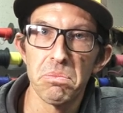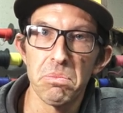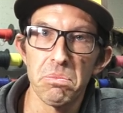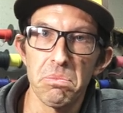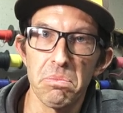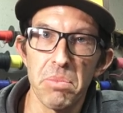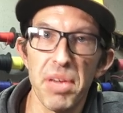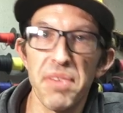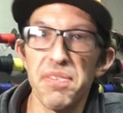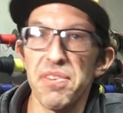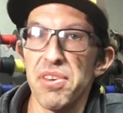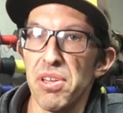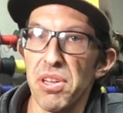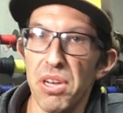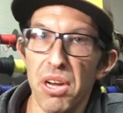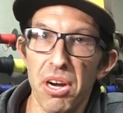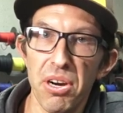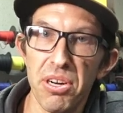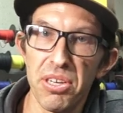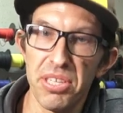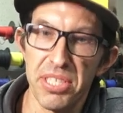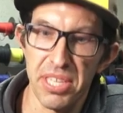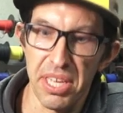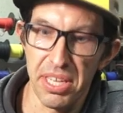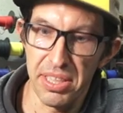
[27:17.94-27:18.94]
maybe you
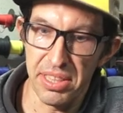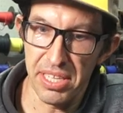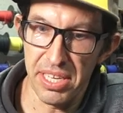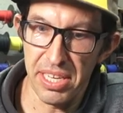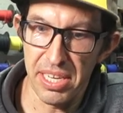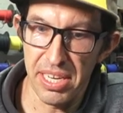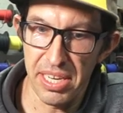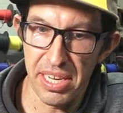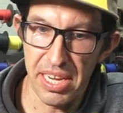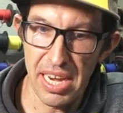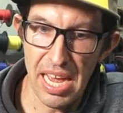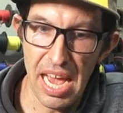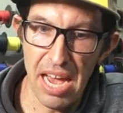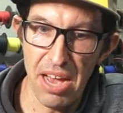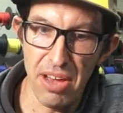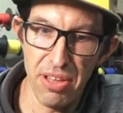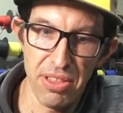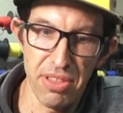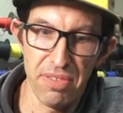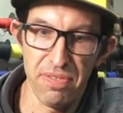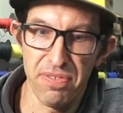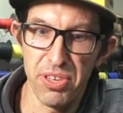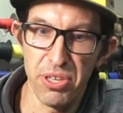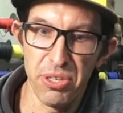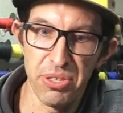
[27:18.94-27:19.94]
learned something in how
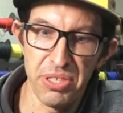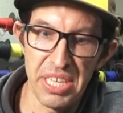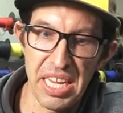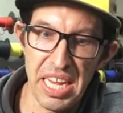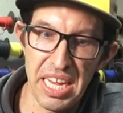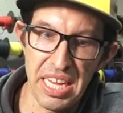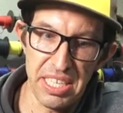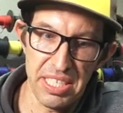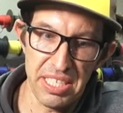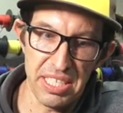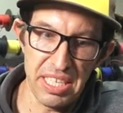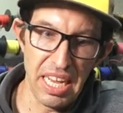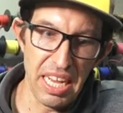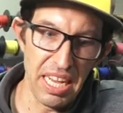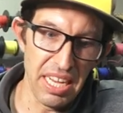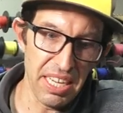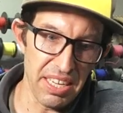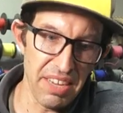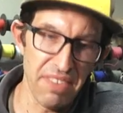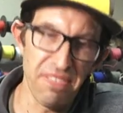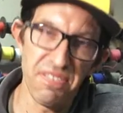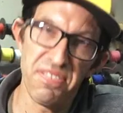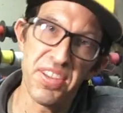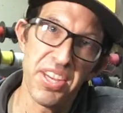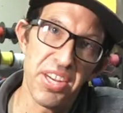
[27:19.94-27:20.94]
the fuel tank's uh,
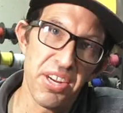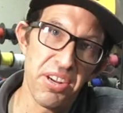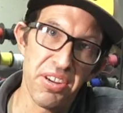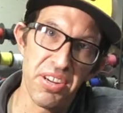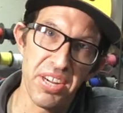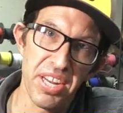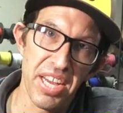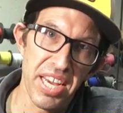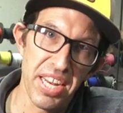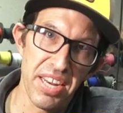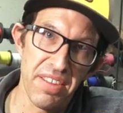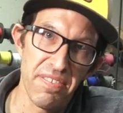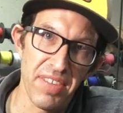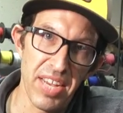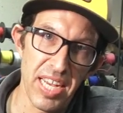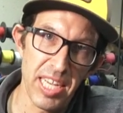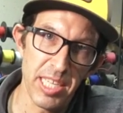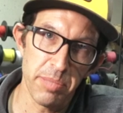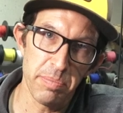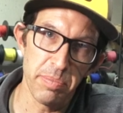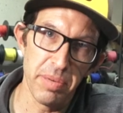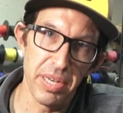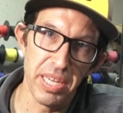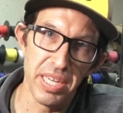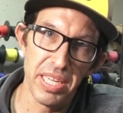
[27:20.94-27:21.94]
configured on a
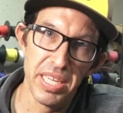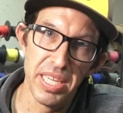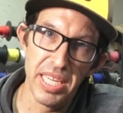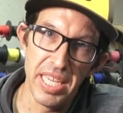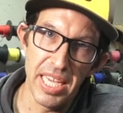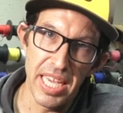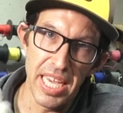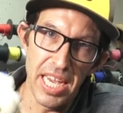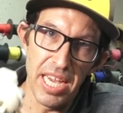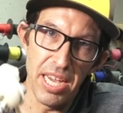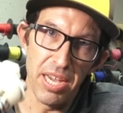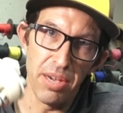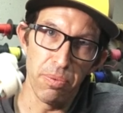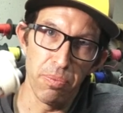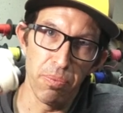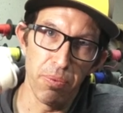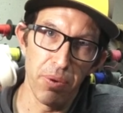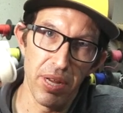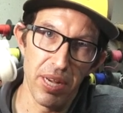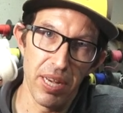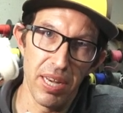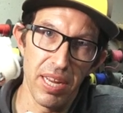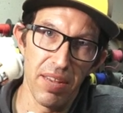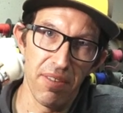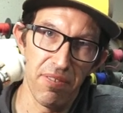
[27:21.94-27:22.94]
Vespa and
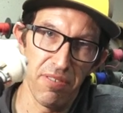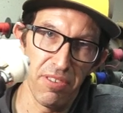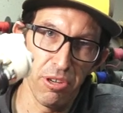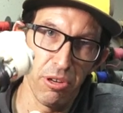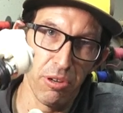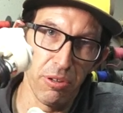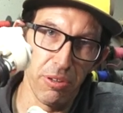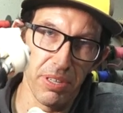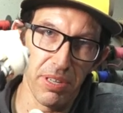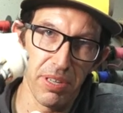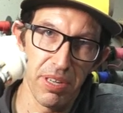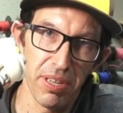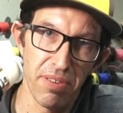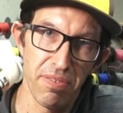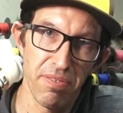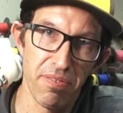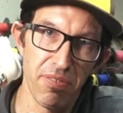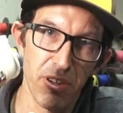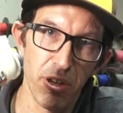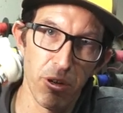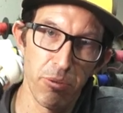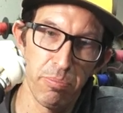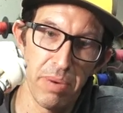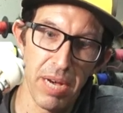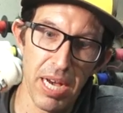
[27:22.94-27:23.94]
what a fuel,
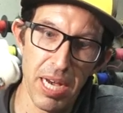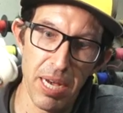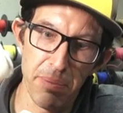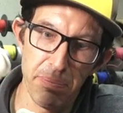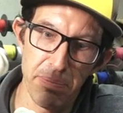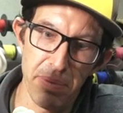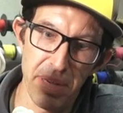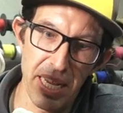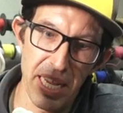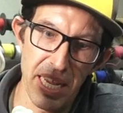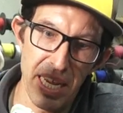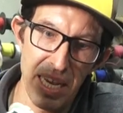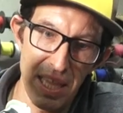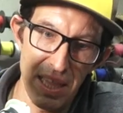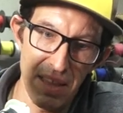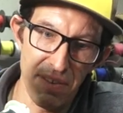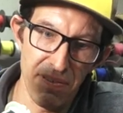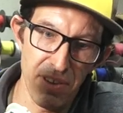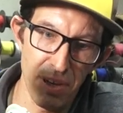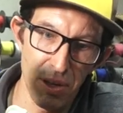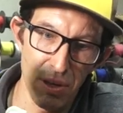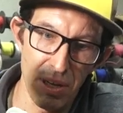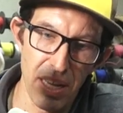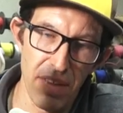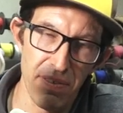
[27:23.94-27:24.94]
fuel pump and the
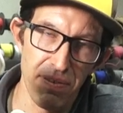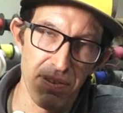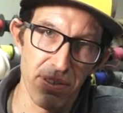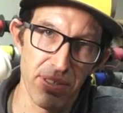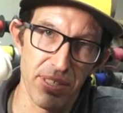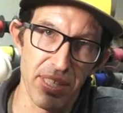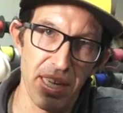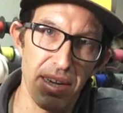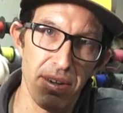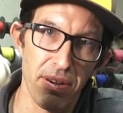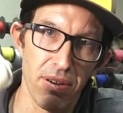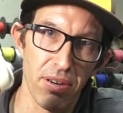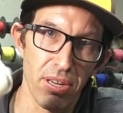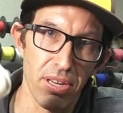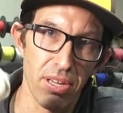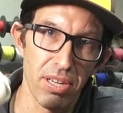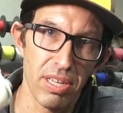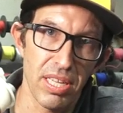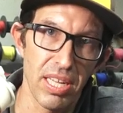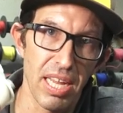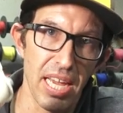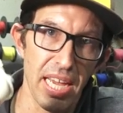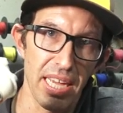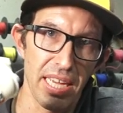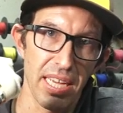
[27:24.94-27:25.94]
fuel level sender
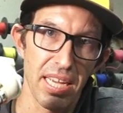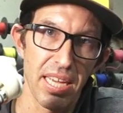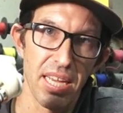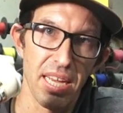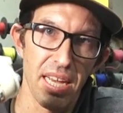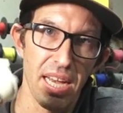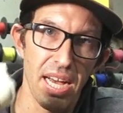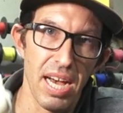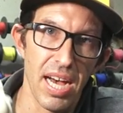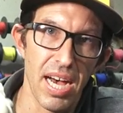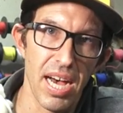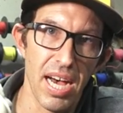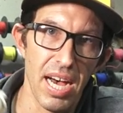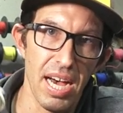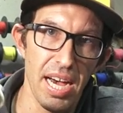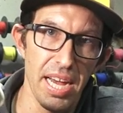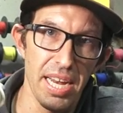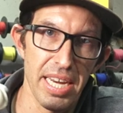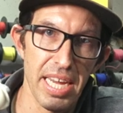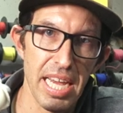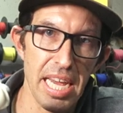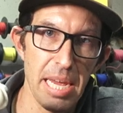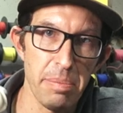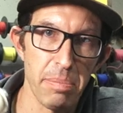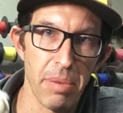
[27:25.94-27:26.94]
looked like
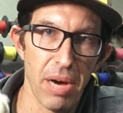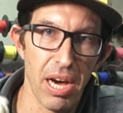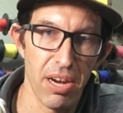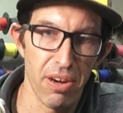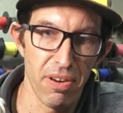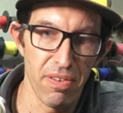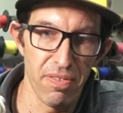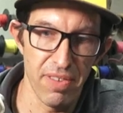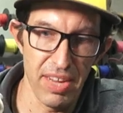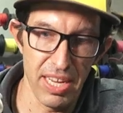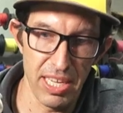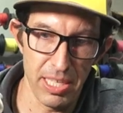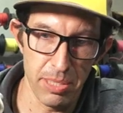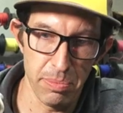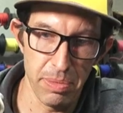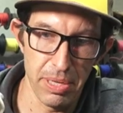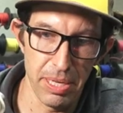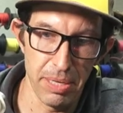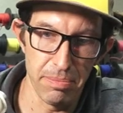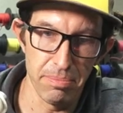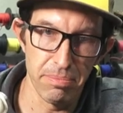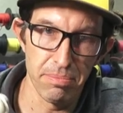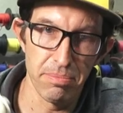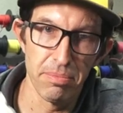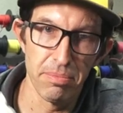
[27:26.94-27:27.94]
on a modern Vespa.